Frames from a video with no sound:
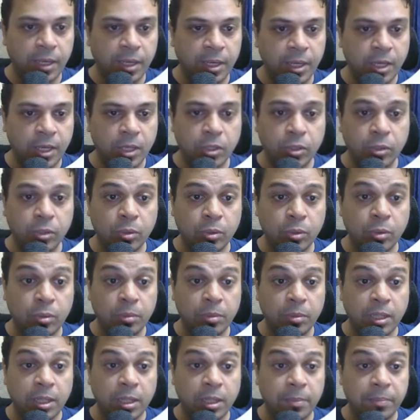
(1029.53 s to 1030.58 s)

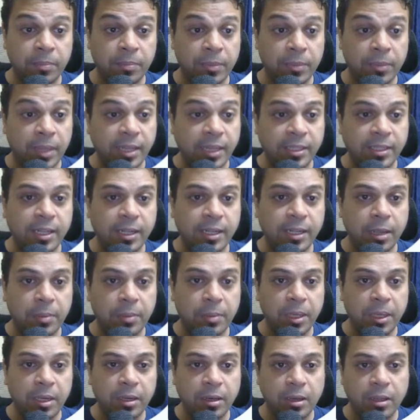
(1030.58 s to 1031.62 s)
So that's it. I
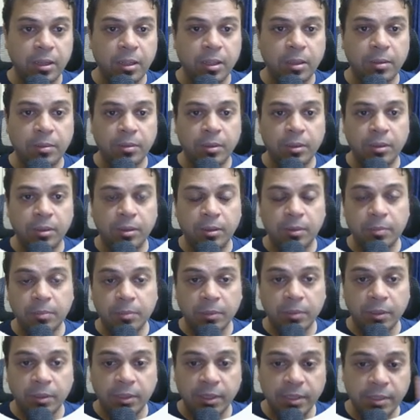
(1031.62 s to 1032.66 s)
mean,
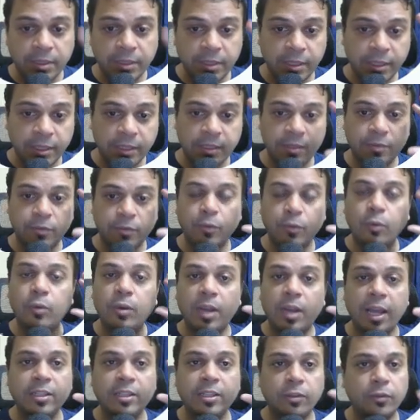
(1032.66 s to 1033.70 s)
this
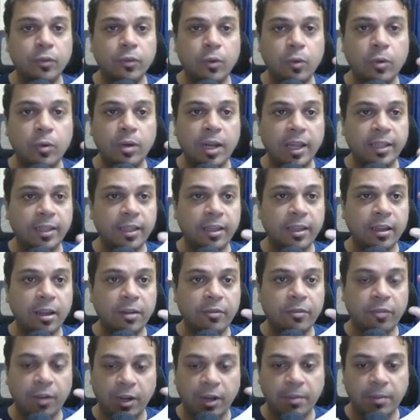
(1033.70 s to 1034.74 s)
4 lines of code, I think,
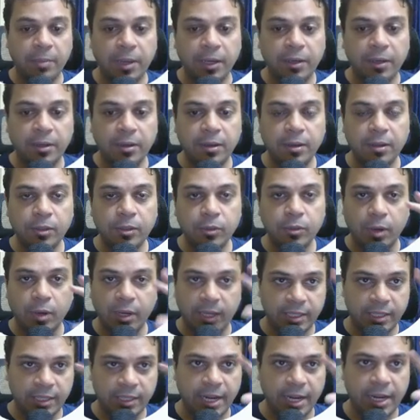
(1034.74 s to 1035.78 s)
are fundamental to
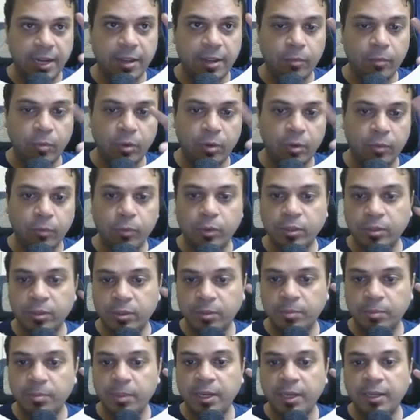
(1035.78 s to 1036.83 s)
understanding what
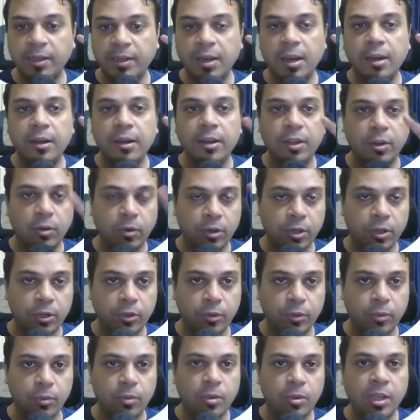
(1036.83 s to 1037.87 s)
was being done in order
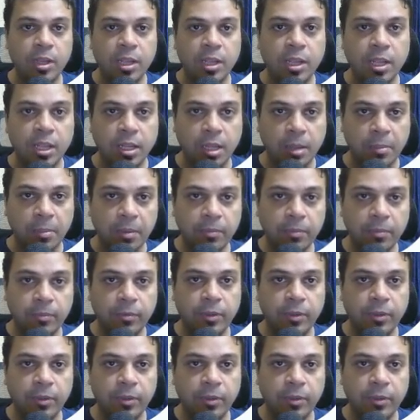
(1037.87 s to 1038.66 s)
to come up with